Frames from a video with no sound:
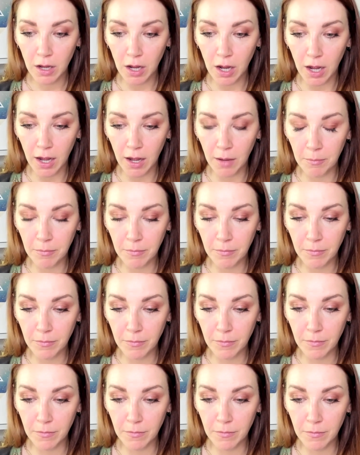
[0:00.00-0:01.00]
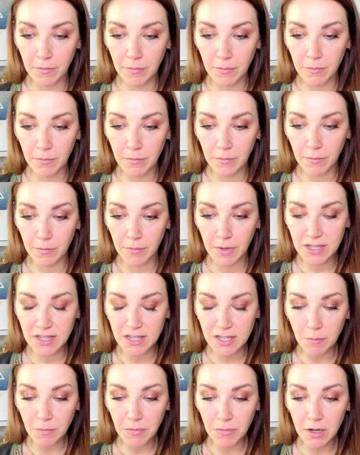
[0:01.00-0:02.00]
um, it's
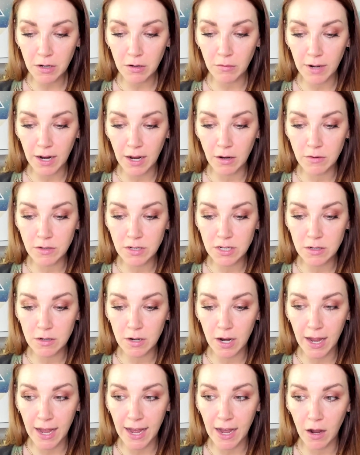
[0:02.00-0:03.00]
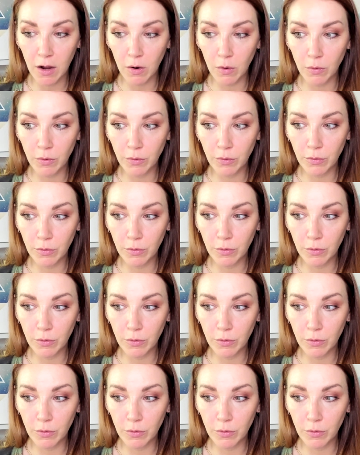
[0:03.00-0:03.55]
something around how